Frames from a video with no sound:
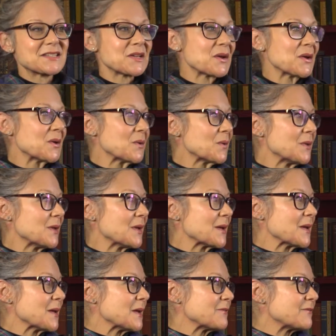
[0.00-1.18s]
So
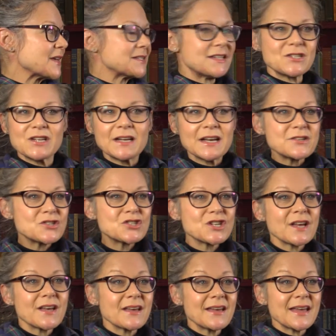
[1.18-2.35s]
if they're teaching
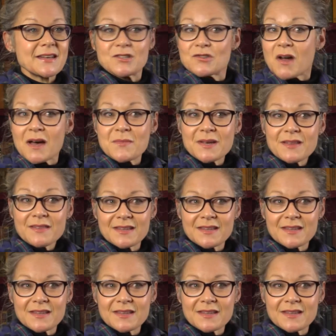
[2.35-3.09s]
literature and drama,